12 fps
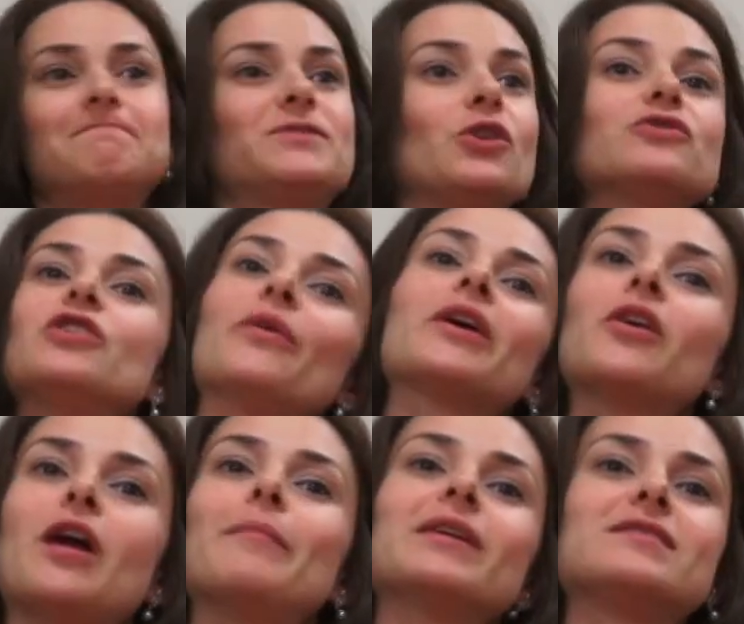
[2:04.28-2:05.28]

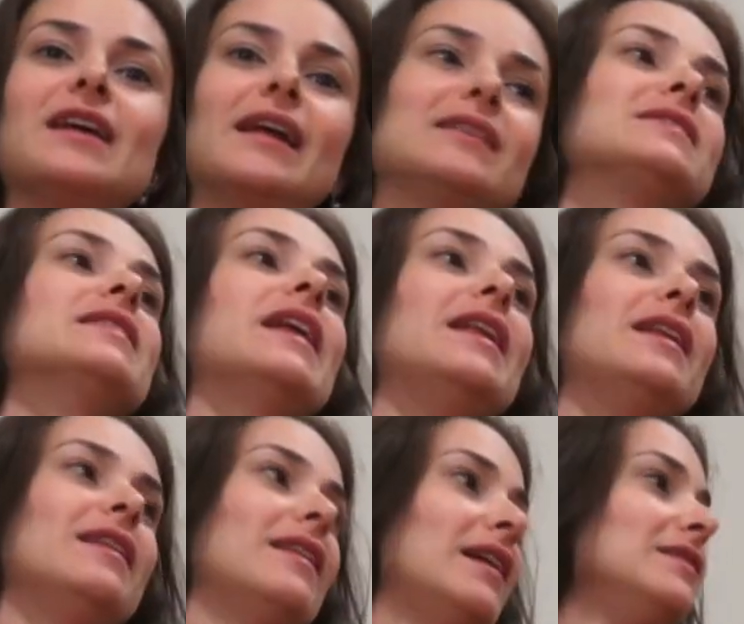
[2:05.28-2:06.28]
socioeconomic status, and
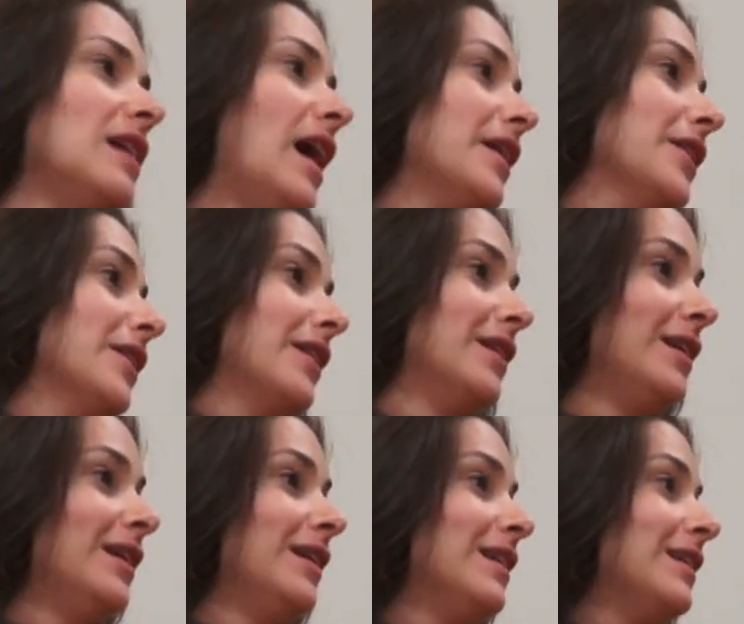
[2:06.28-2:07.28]
then the entire,
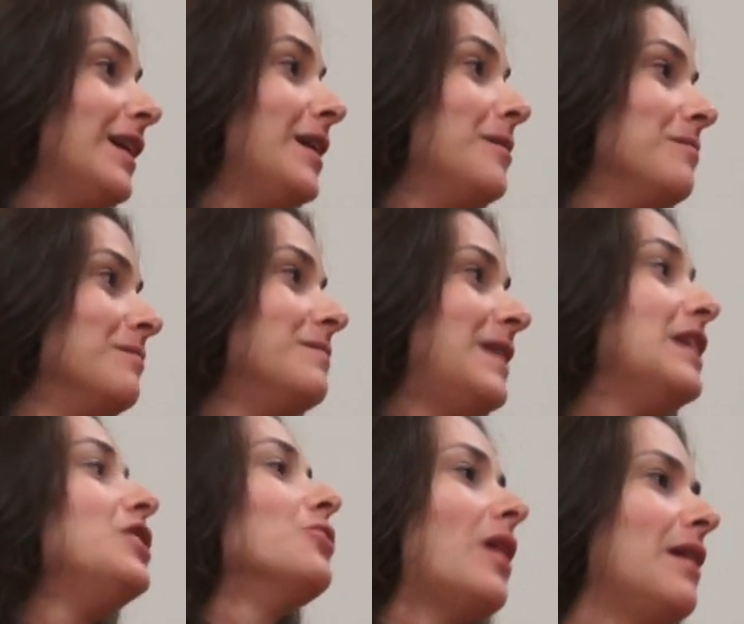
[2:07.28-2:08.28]

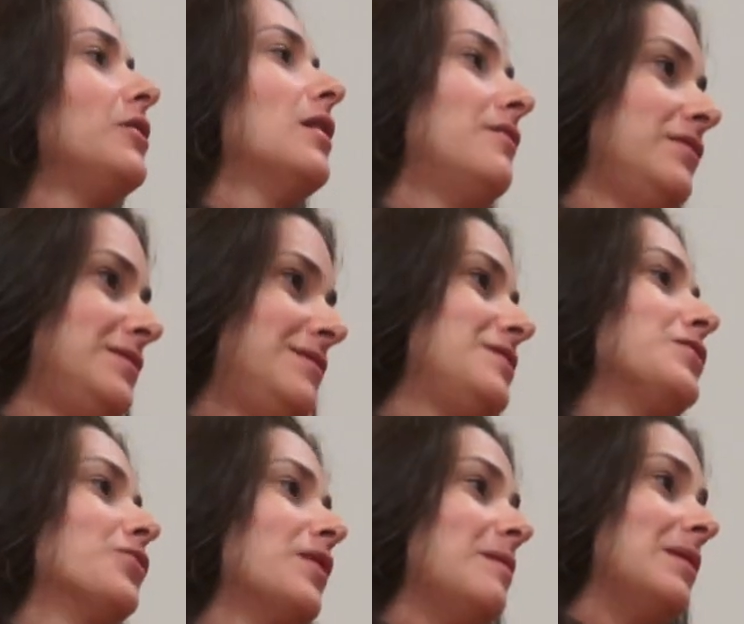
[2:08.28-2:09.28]
then you have a lot of
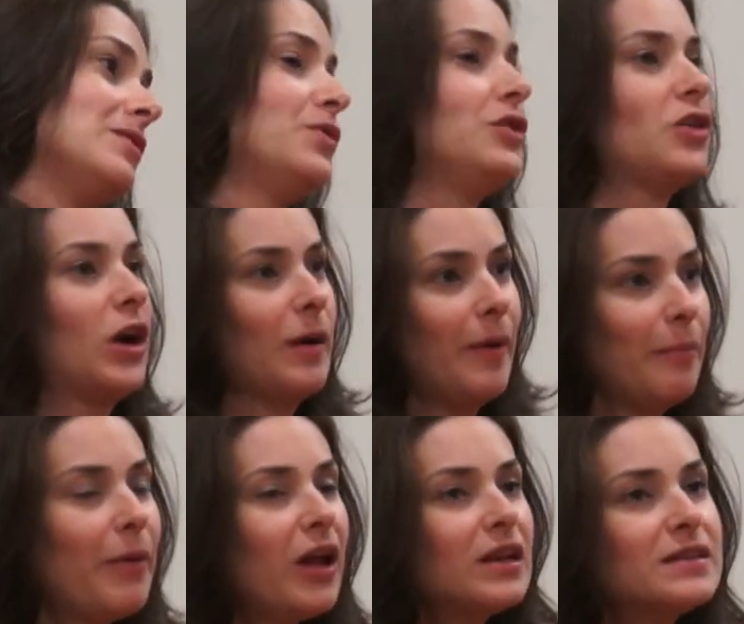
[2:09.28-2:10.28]
disagreements. When you talk
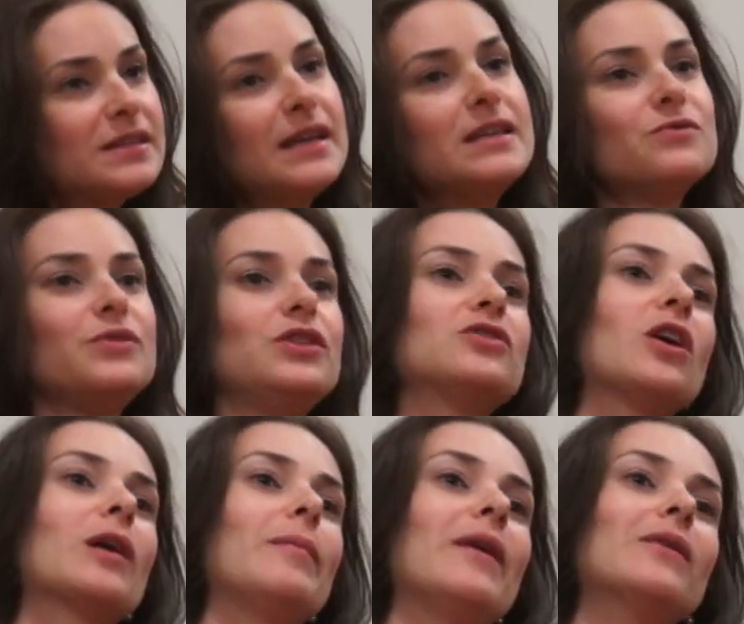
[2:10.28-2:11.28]
about policies, when you
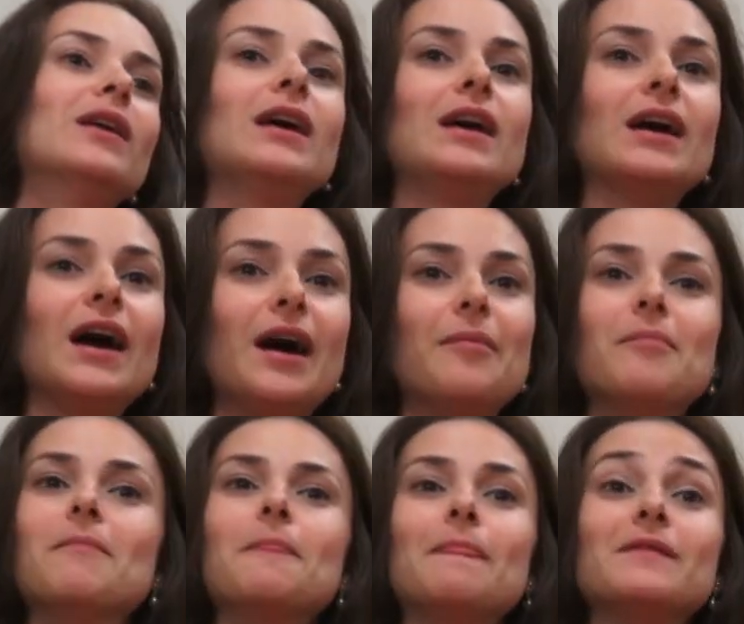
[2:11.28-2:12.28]
talk about
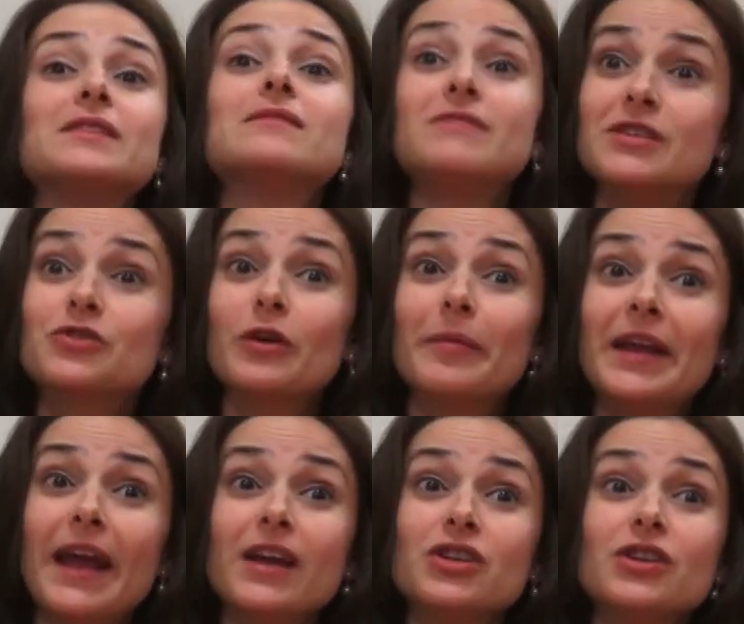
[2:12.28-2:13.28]

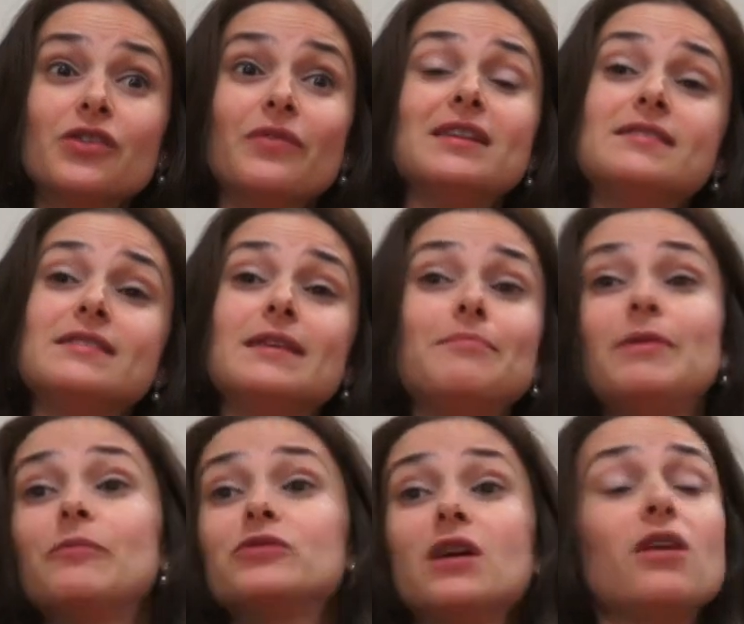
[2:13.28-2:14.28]
discrimination and racism,
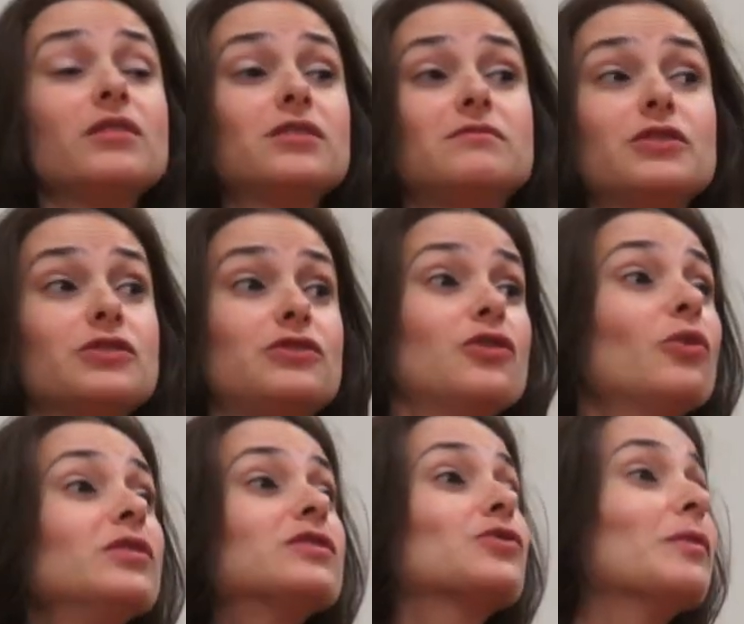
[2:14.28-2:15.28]
people say, oh, there's no
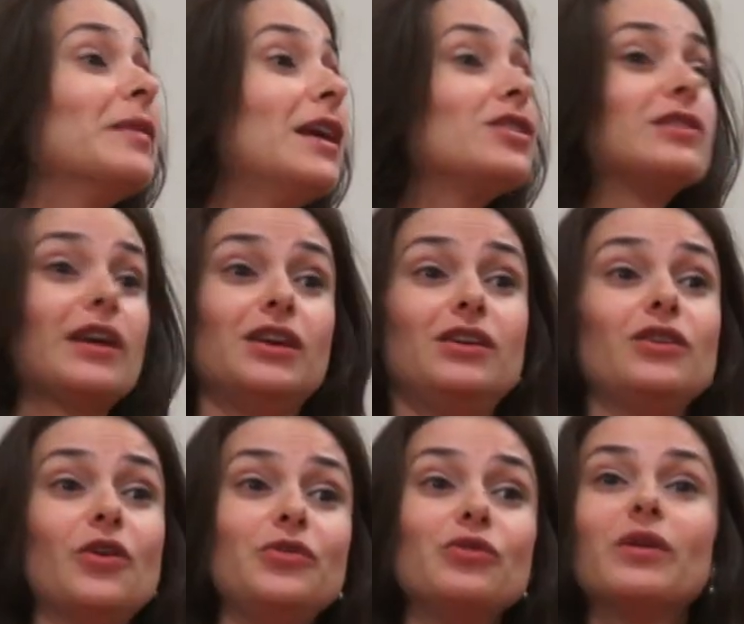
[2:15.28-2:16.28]
discrimination. Like, you
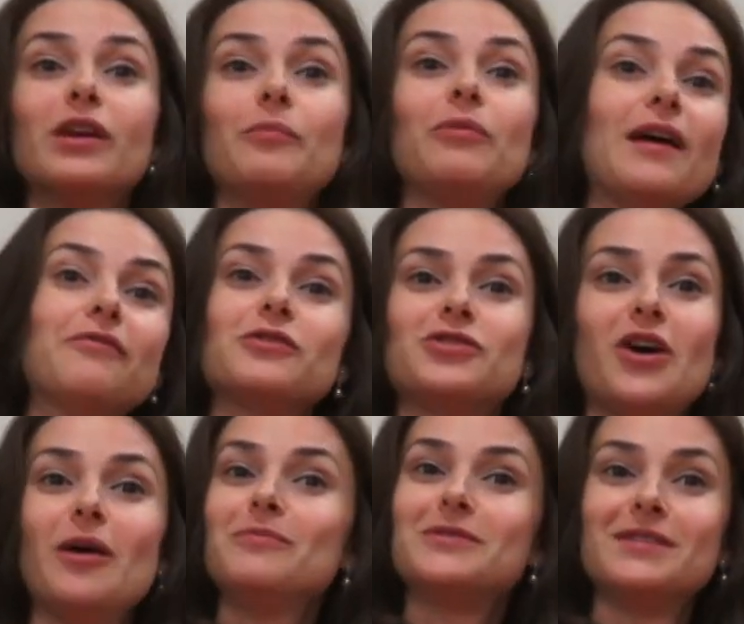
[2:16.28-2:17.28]
know, you can apply for
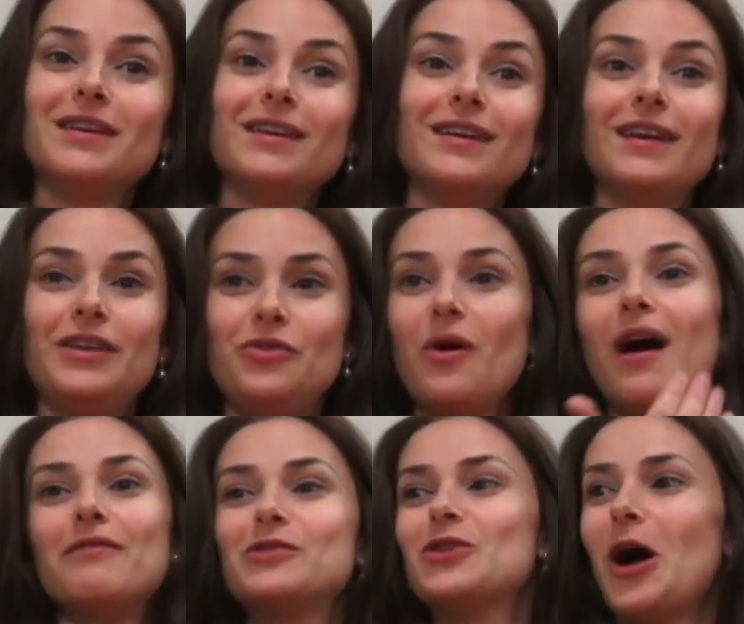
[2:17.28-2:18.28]
jobs. You
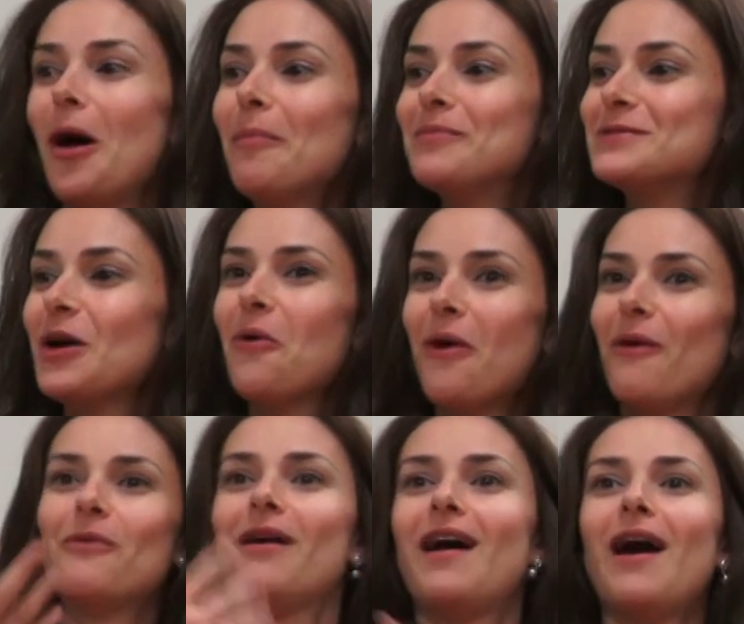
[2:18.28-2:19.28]
have a job,
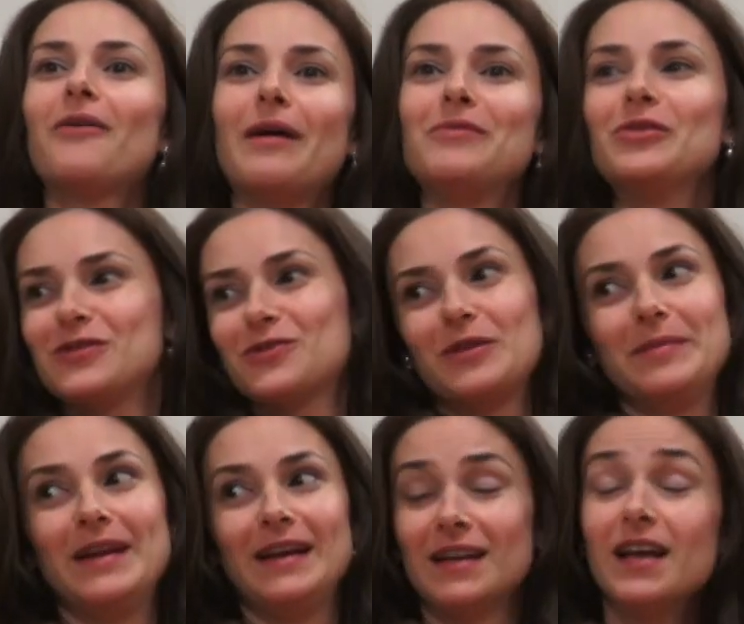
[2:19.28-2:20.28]
so how come you're
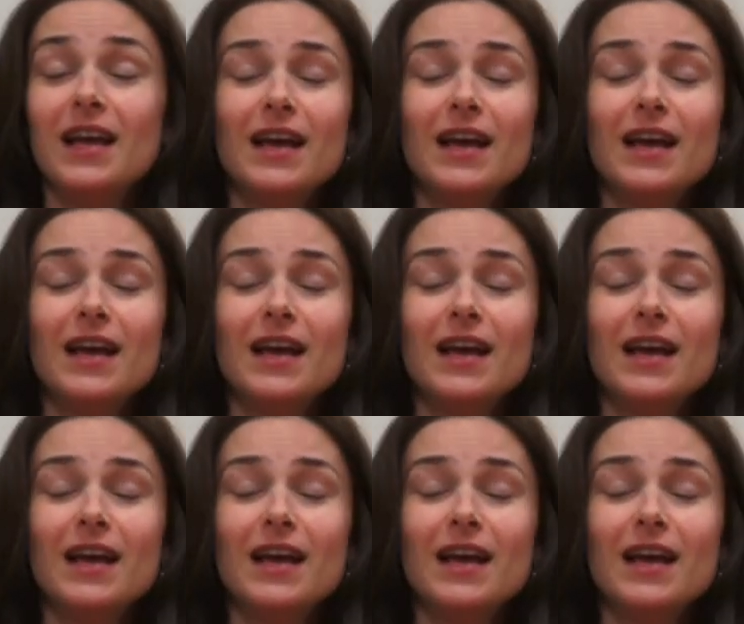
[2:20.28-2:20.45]
discriminated?